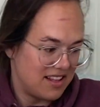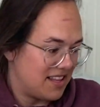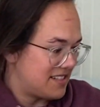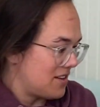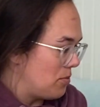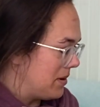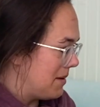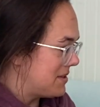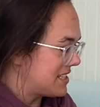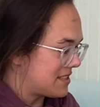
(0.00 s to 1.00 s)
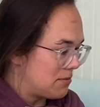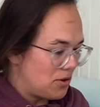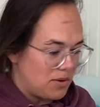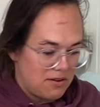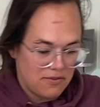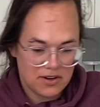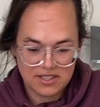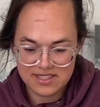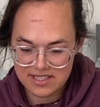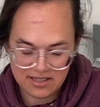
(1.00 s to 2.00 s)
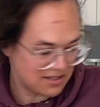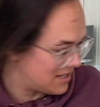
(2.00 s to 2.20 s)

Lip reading: let's open up this small one first.